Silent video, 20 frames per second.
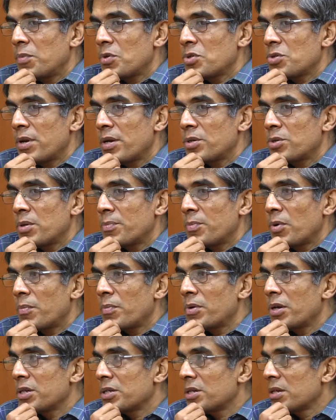postgraduate
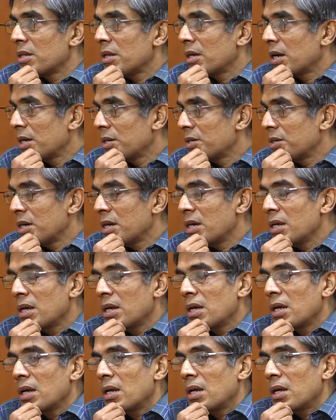population in the country,
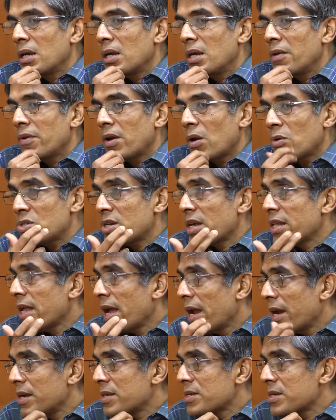even outside the
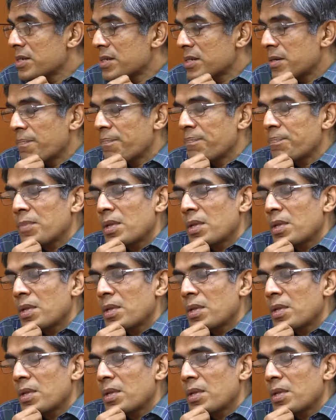IIT system.